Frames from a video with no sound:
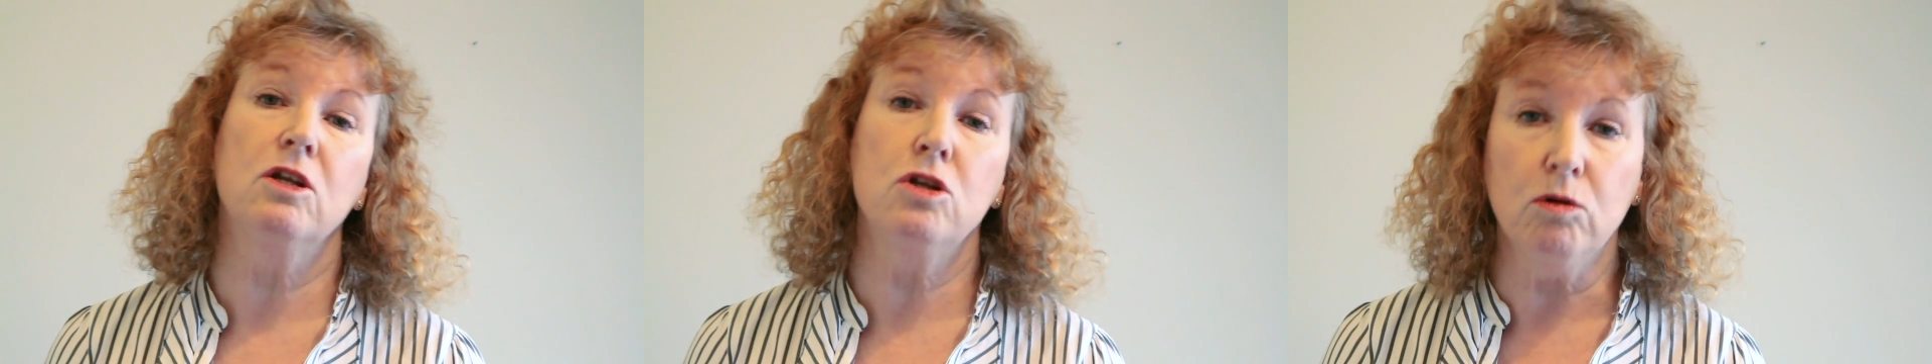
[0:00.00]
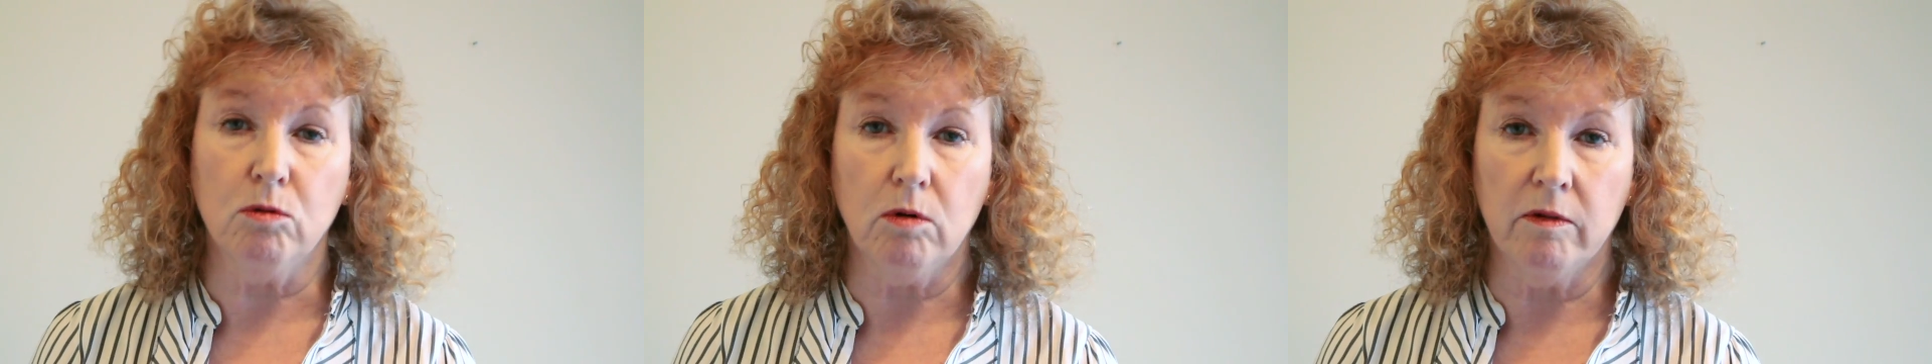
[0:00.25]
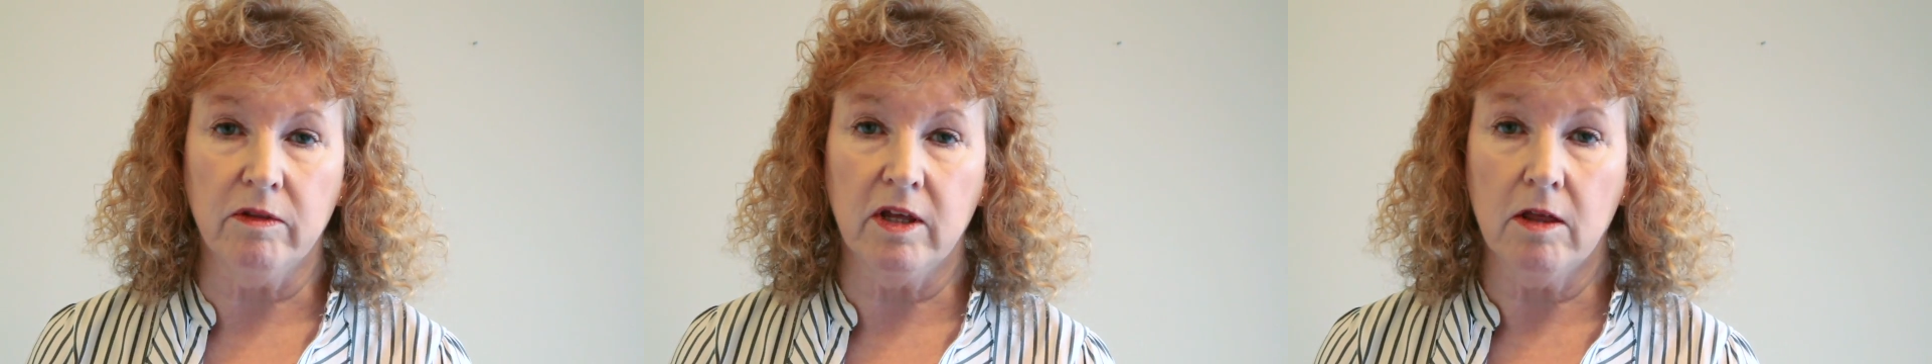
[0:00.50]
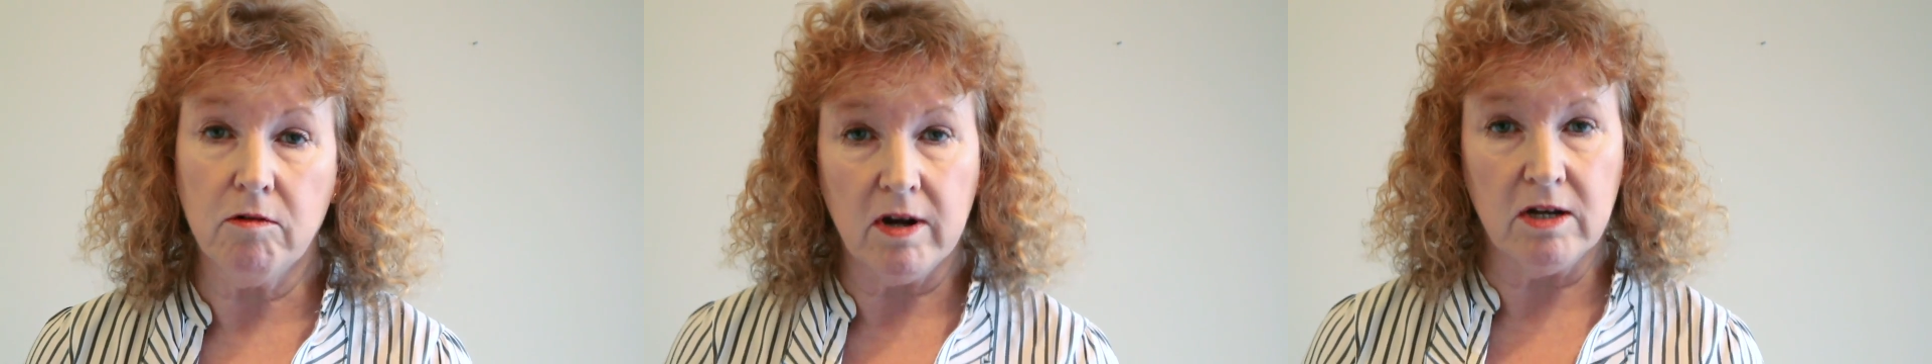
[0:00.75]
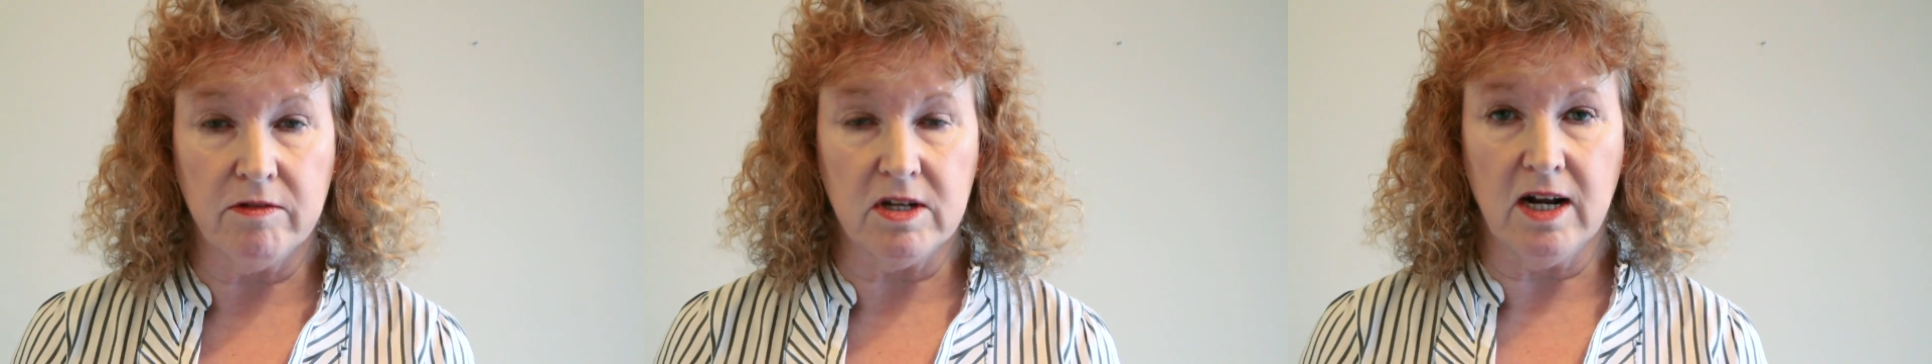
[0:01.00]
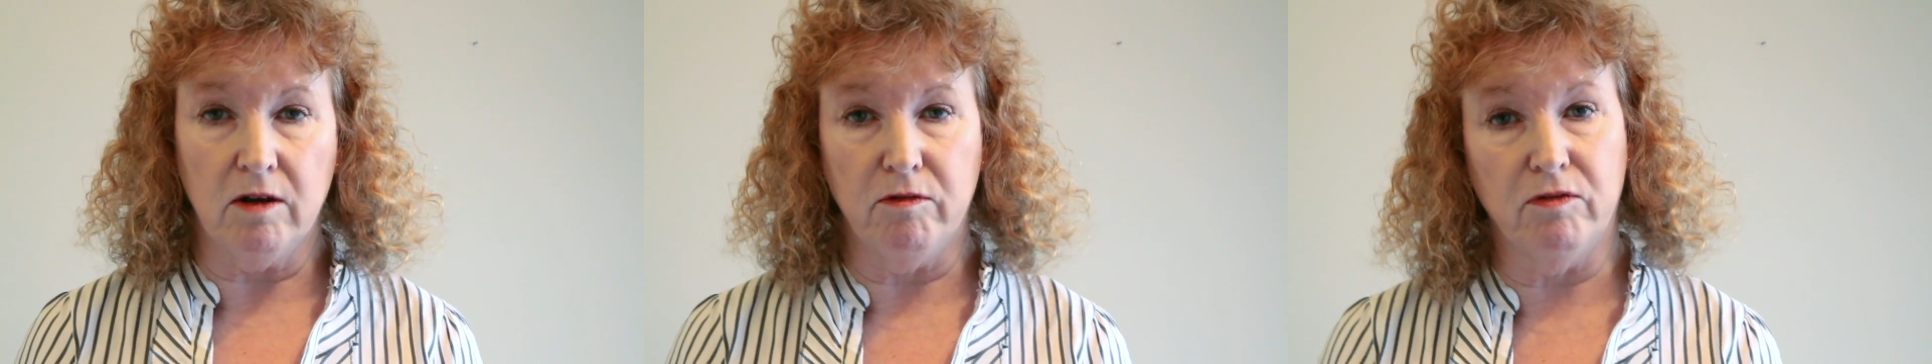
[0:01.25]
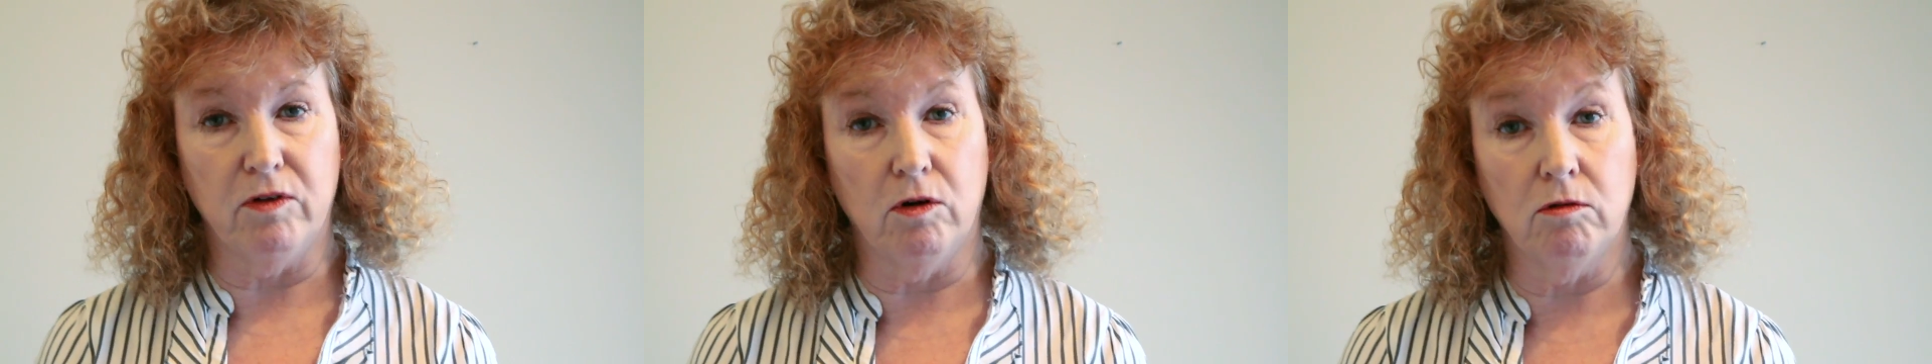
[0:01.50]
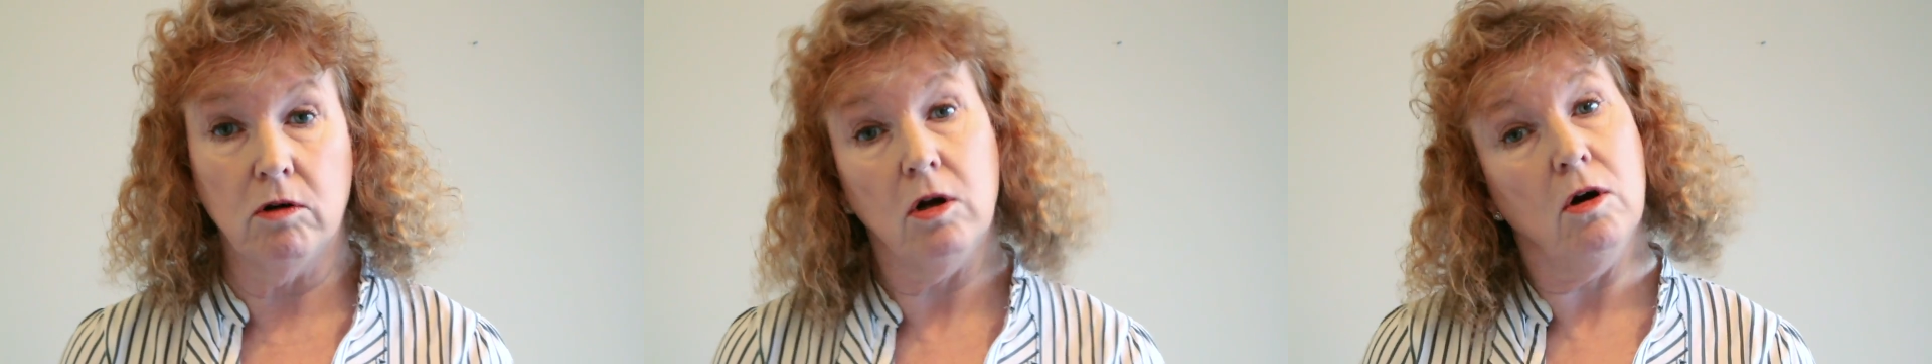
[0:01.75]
to on the other end of the telephone,